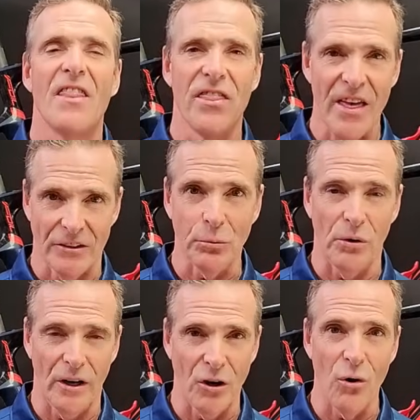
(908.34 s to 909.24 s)
That's
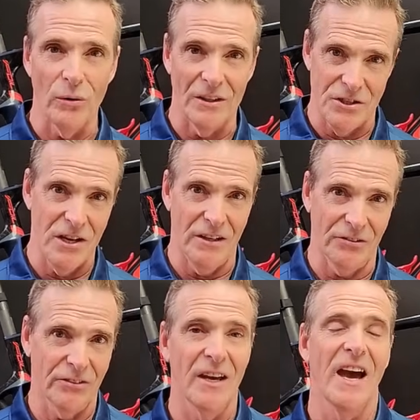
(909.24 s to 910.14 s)
what I call a
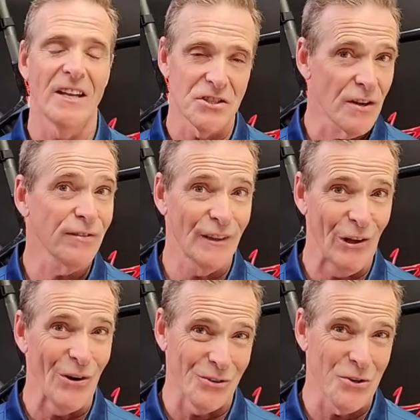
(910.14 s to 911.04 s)
test, and it's definitely a
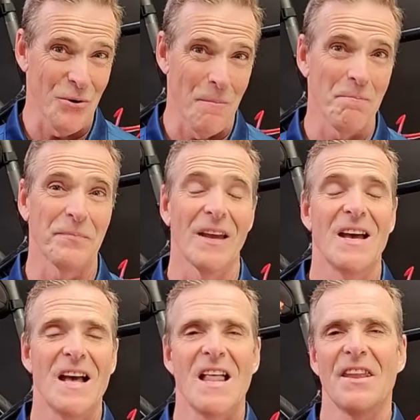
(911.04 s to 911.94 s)
long term.
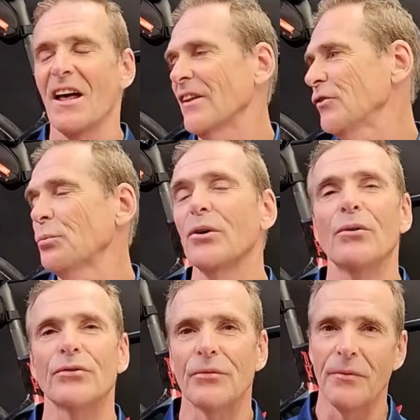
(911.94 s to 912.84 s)
Now these
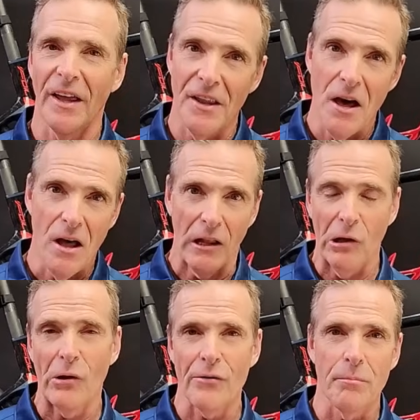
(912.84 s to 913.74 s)
wheels have done a
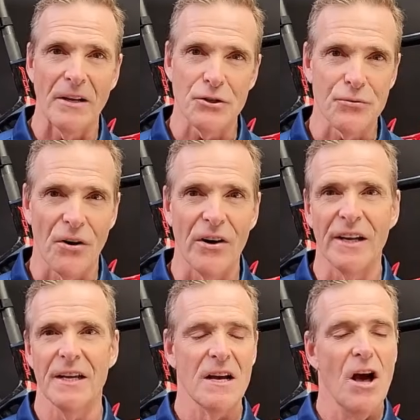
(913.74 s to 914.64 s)
lot of bunch
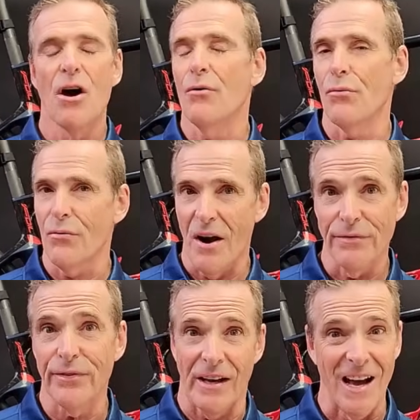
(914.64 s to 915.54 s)
riding,
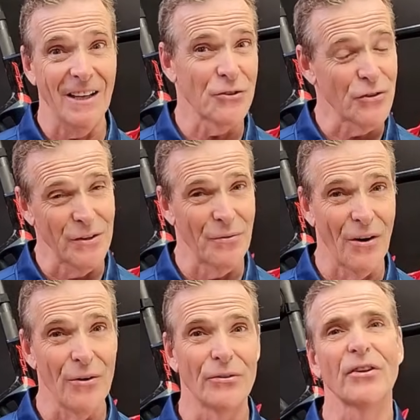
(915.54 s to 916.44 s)
rough country
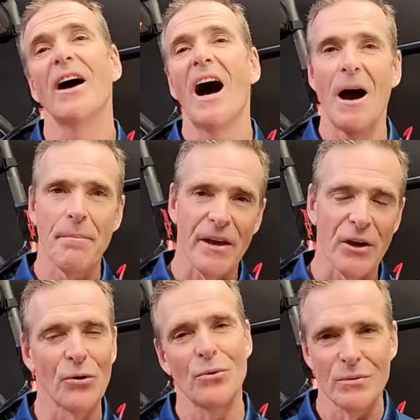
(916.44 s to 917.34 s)
roads,
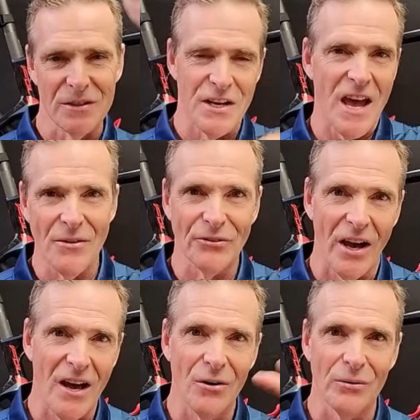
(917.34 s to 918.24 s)
uphill, down
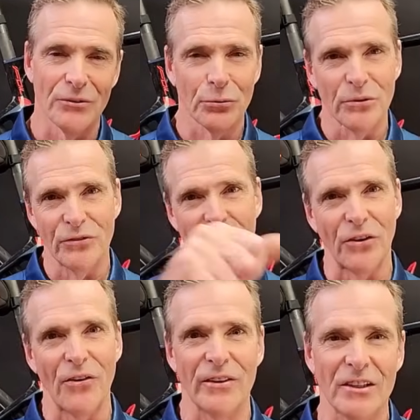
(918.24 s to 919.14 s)
dale and twisty
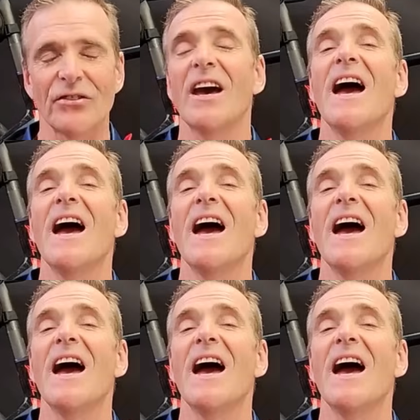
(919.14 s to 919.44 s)
turnies,